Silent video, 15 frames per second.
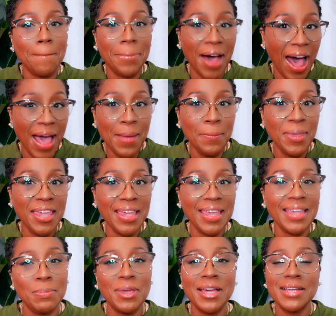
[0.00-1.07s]
by
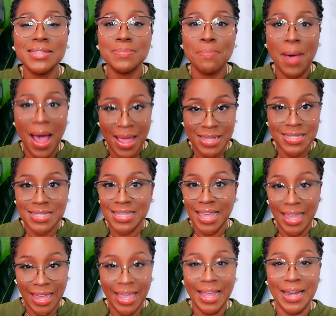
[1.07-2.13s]
me because my
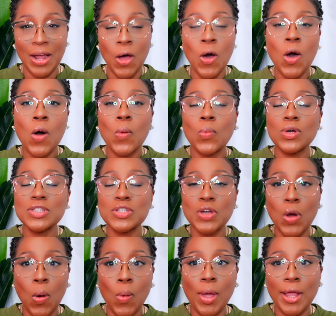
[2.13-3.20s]
skin was
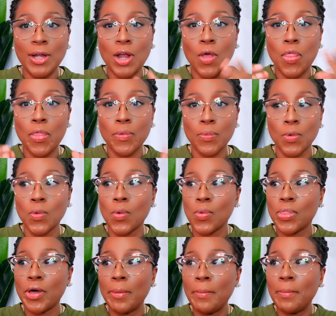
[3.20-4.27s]
going through the